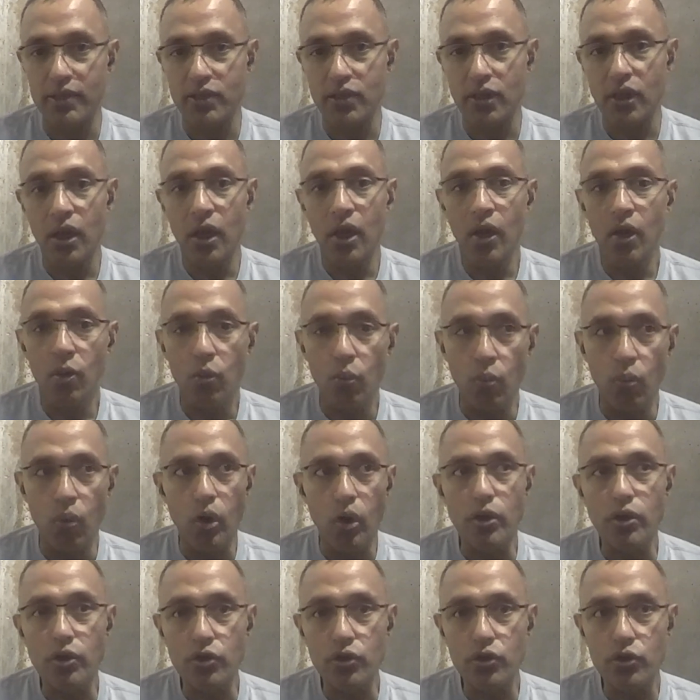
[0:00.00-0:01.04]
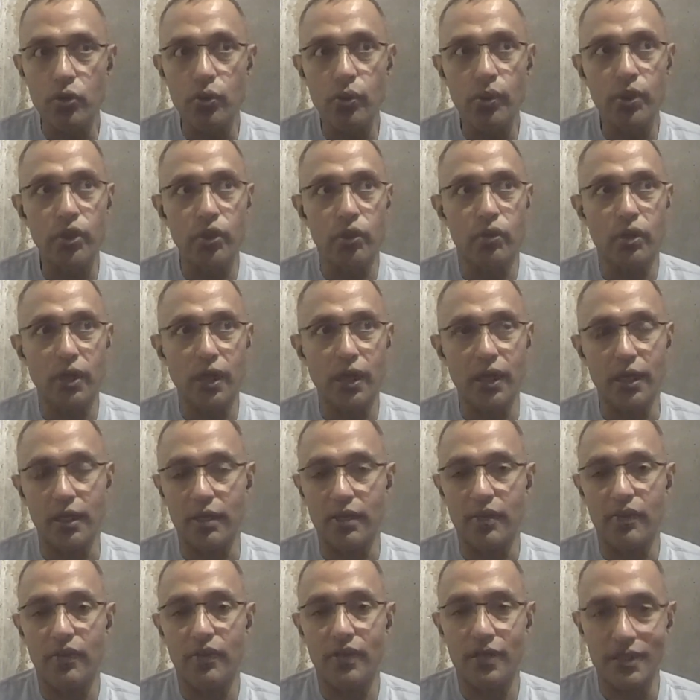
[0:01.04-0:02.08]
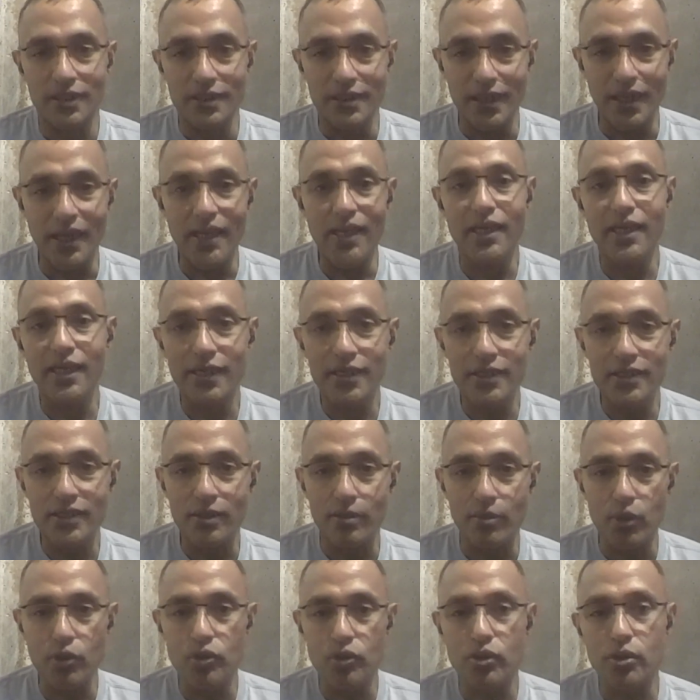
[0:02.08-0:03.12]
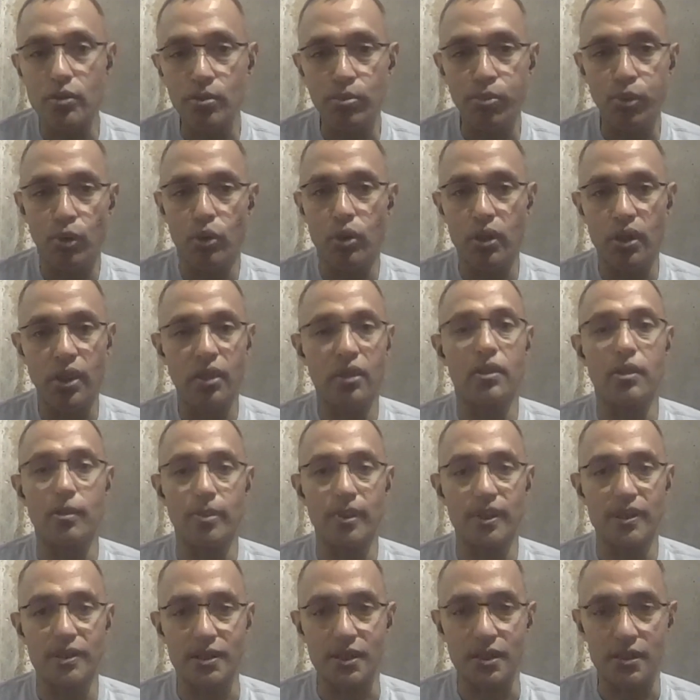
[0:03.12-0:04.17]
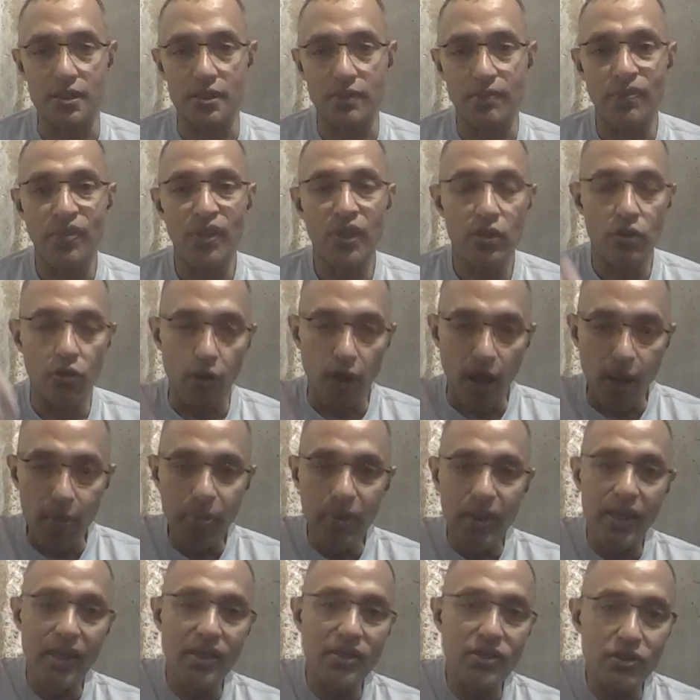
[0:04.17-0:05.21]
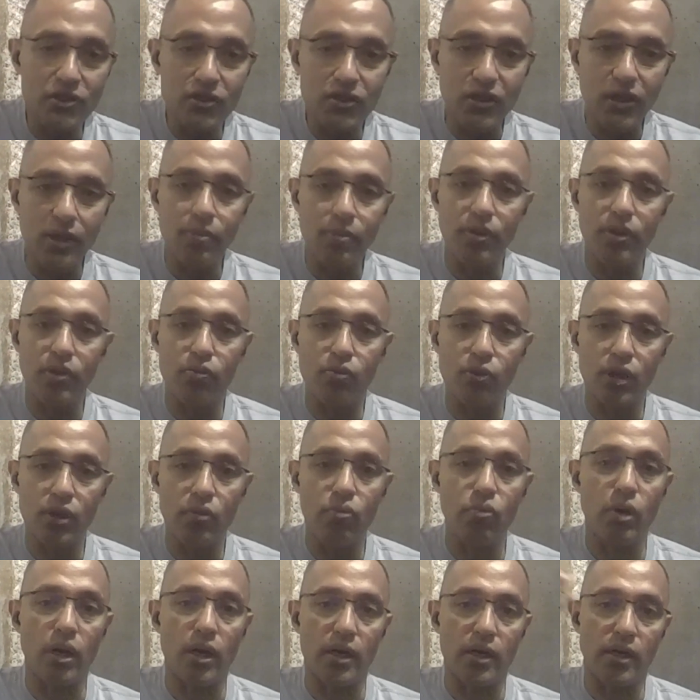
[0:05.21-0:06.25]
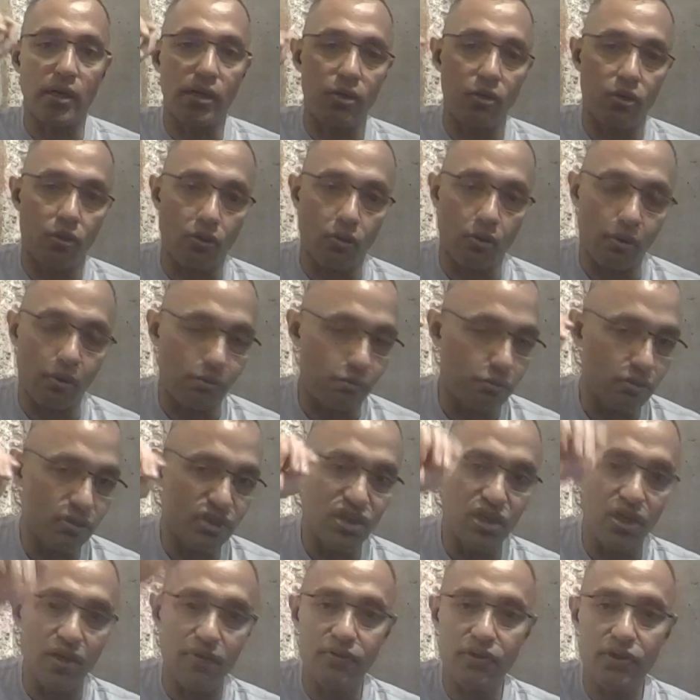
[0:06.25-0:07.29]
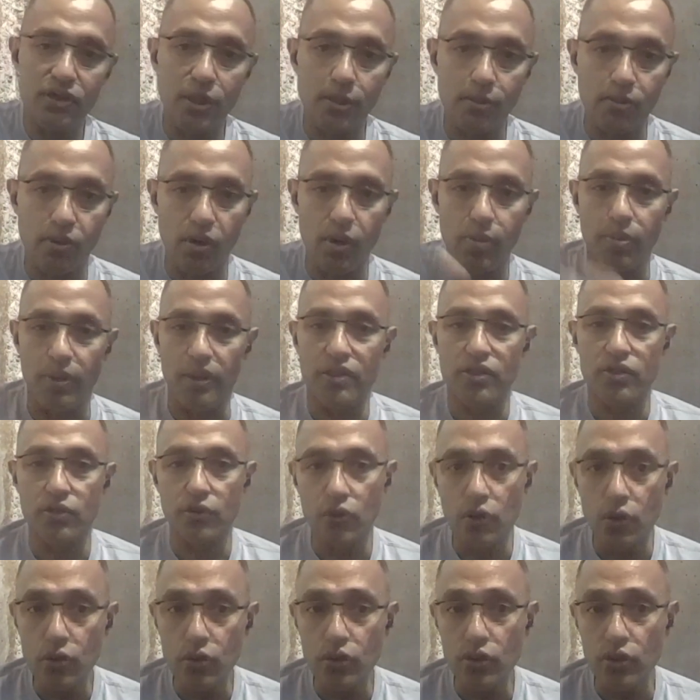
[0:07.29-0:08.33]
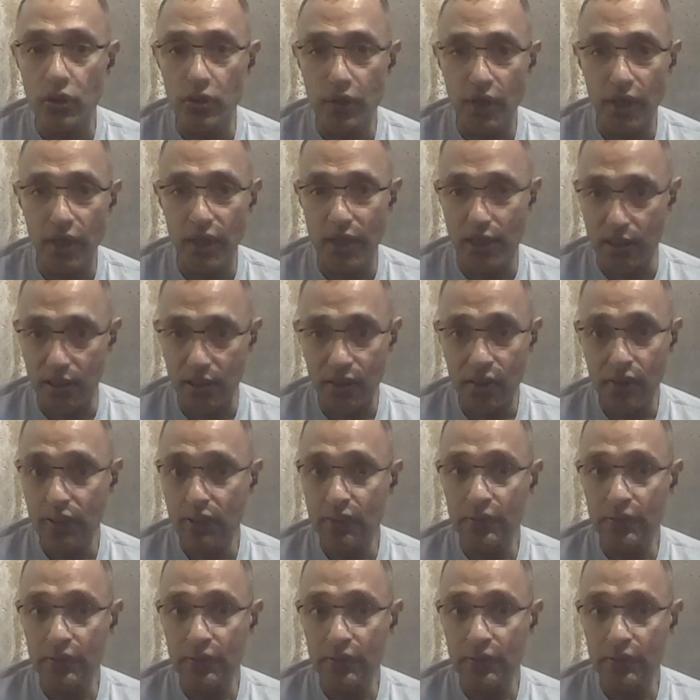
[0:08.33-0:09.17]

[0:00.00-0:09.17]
is what to do with your data. Data is the most important thing in the business. Your applications can be rerun. Your servers can be replaced. You lose your data,